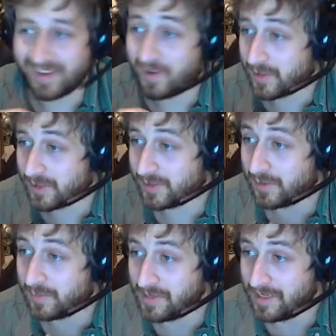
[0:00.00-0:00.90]
Questions of
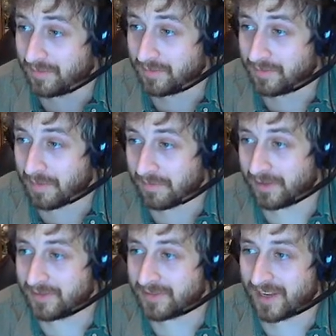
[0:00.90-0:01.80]
the week. Remember
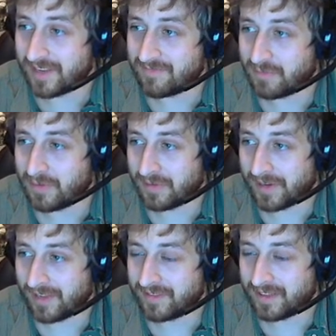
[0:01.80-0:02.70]
those? I even put one
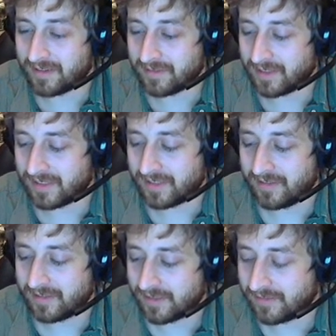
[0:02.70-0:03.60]
out there not that
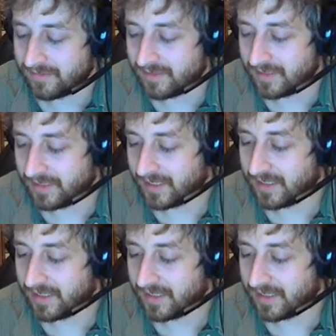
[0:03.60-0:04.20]
long ago. Didn't get